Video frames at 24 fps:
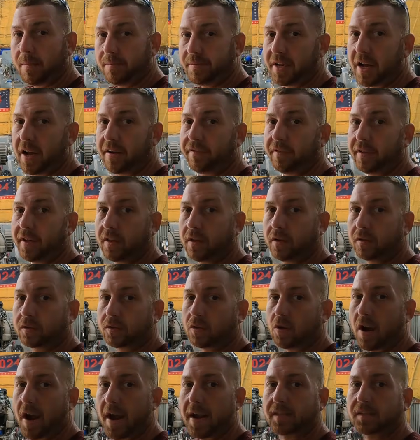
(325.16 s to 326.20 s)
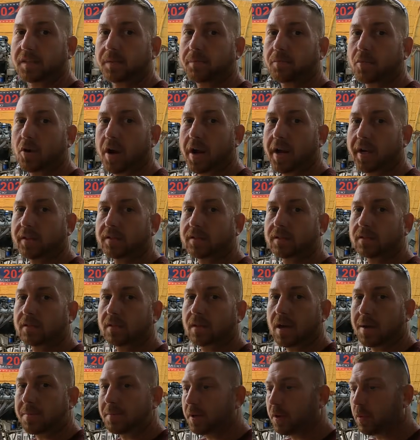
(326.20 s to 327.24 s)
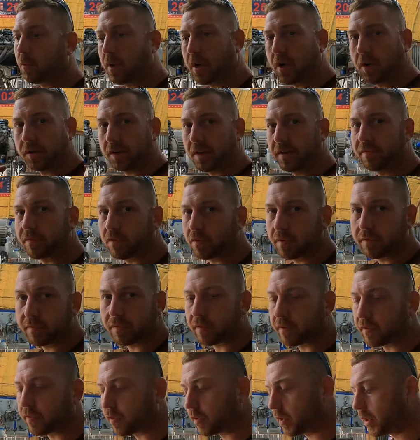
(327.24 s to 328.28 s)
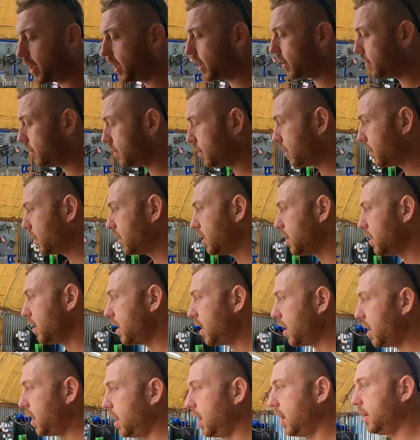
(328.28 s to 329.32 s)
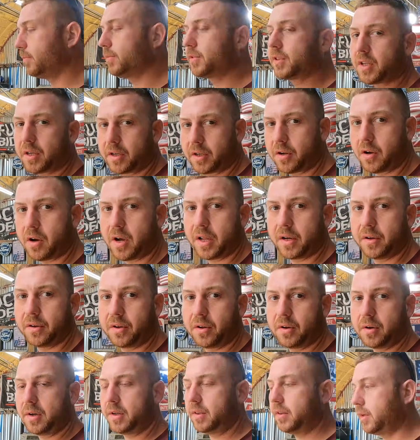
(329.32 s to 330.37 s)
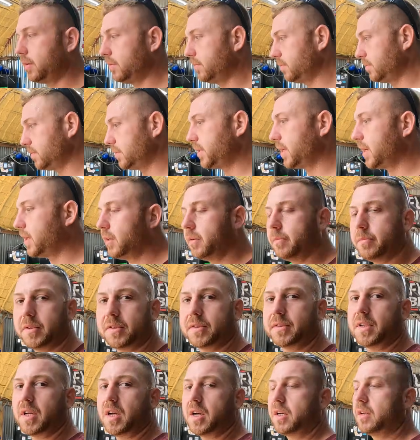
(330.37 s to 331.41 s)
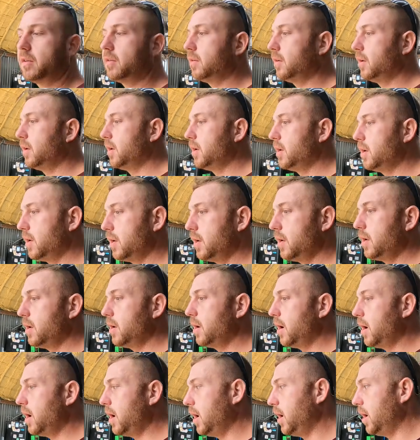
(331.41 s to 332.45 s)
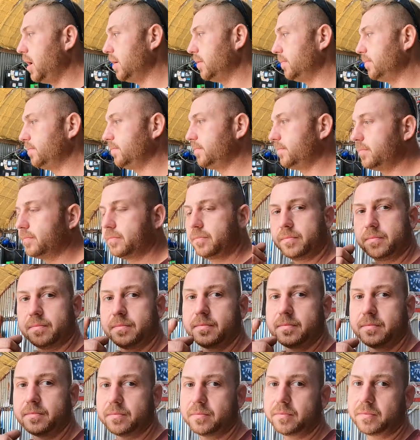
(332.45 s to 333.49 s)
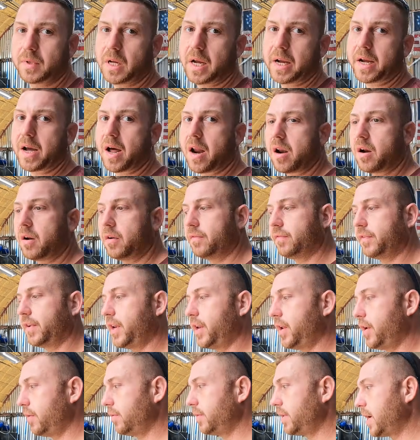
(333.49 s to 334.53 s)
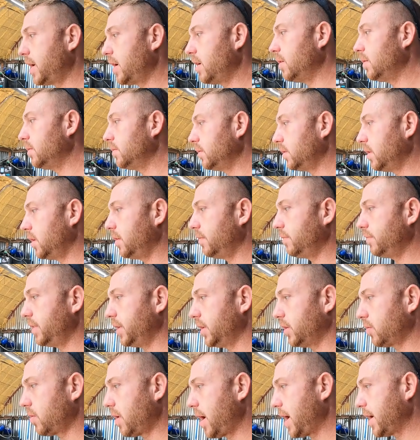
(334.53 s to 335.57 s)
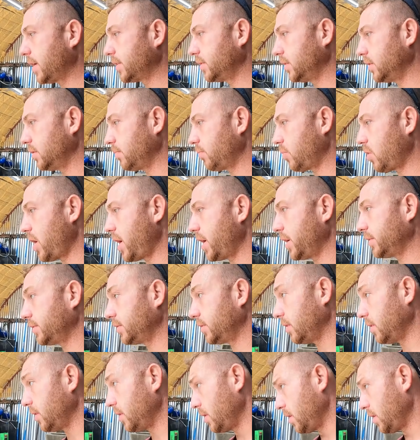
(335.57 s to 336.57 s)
I'm definitely those cracks and breaks, I'm going to weld up for him for free. I'm just going to go ahead and do it and then tell him it's done. I got it on video now of the cracks and the brakes.